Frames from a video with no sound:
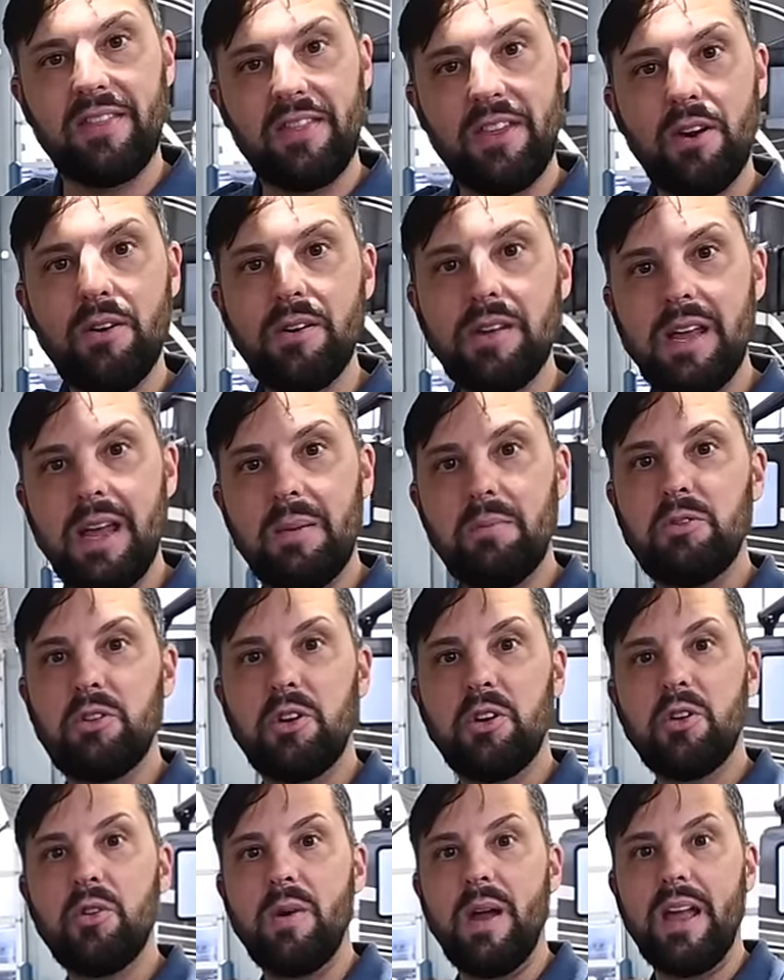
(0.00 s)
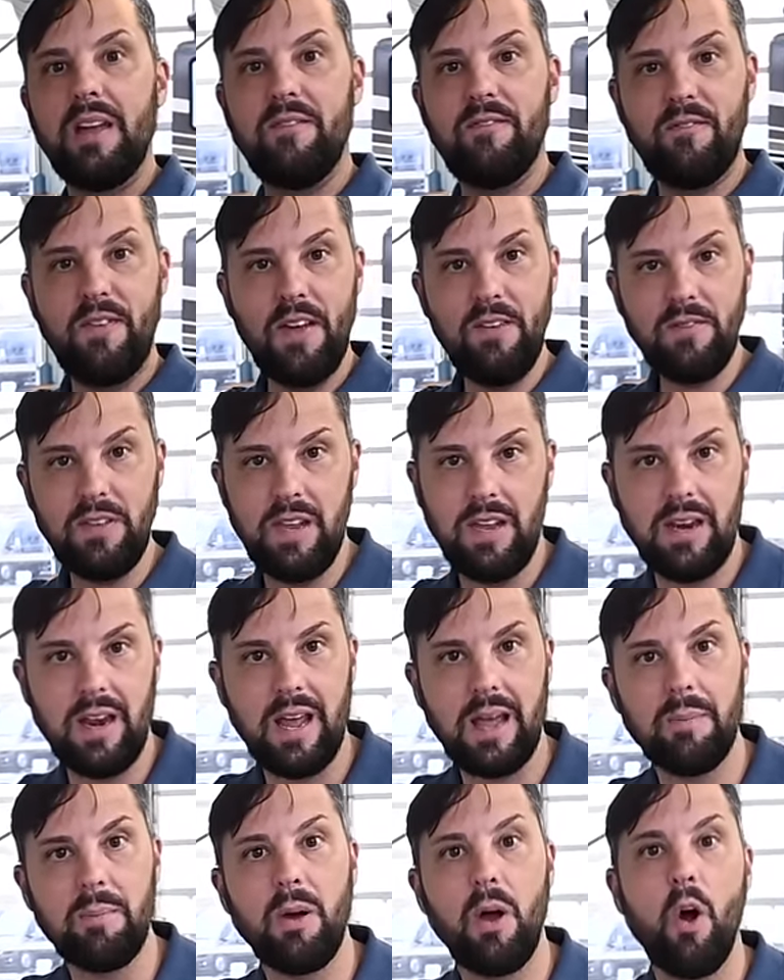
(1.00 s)
30 amp to a 15
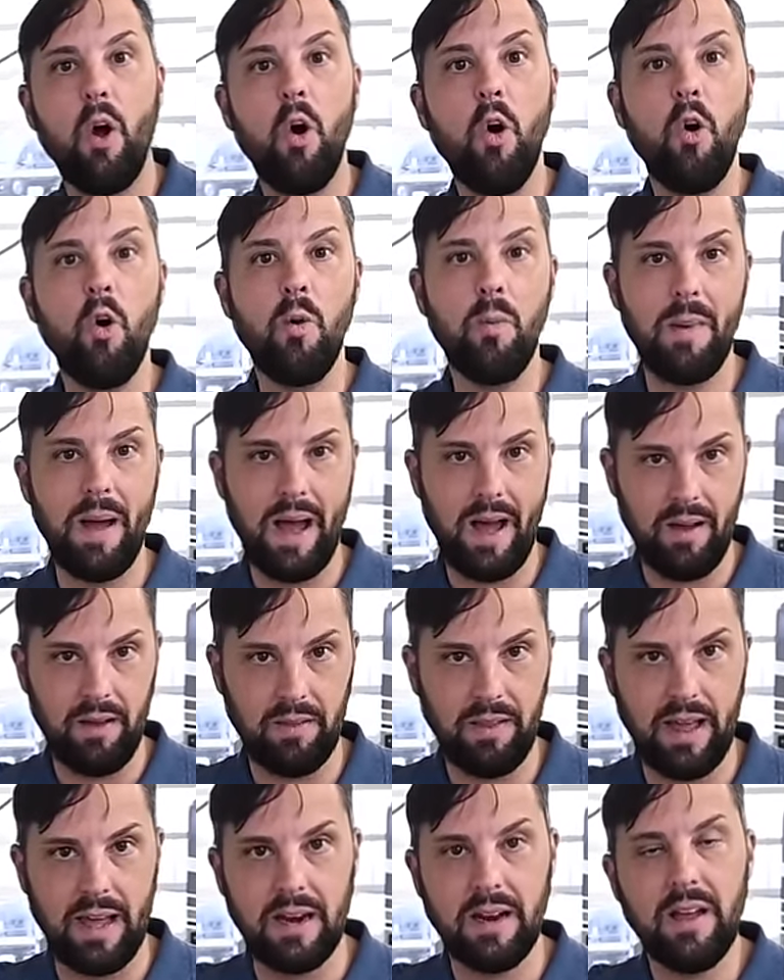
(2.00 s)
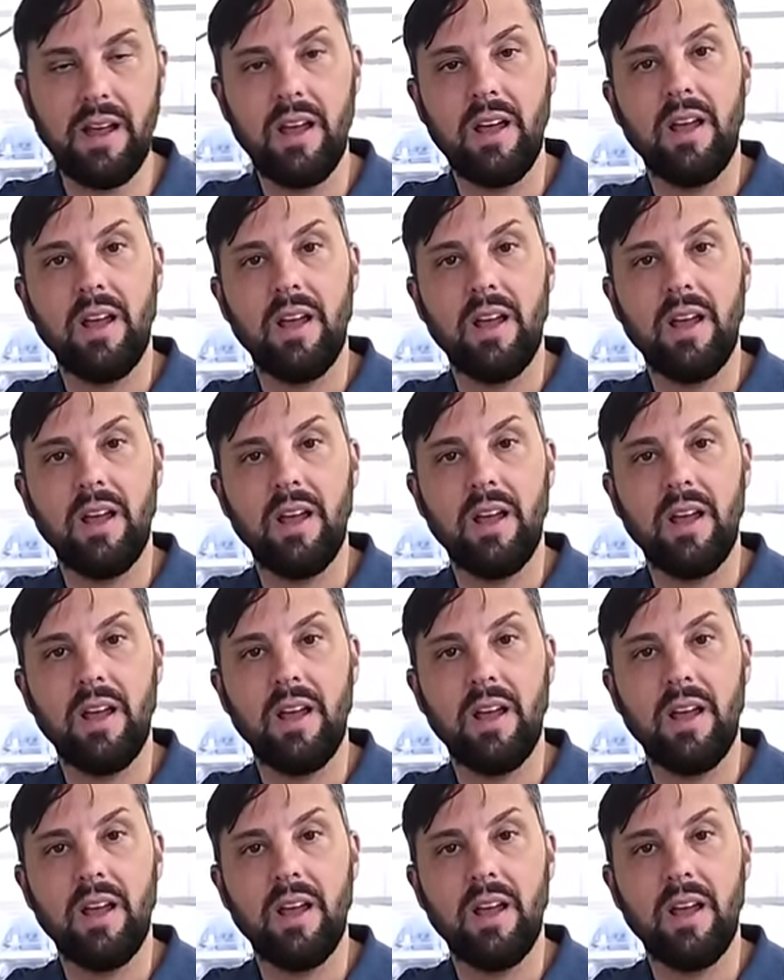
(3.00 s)
amp home outlet.